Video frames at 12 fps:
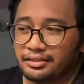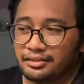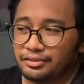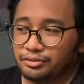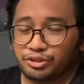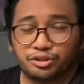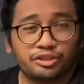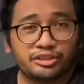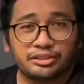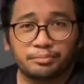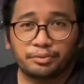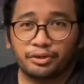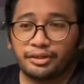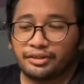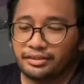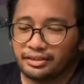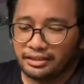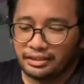to show your support
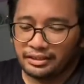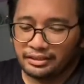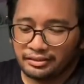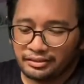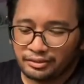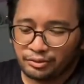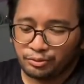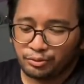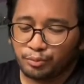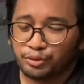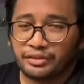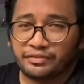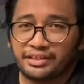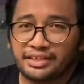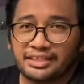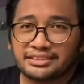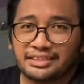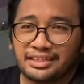and to motivate
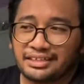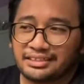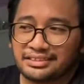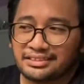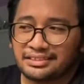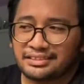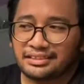us as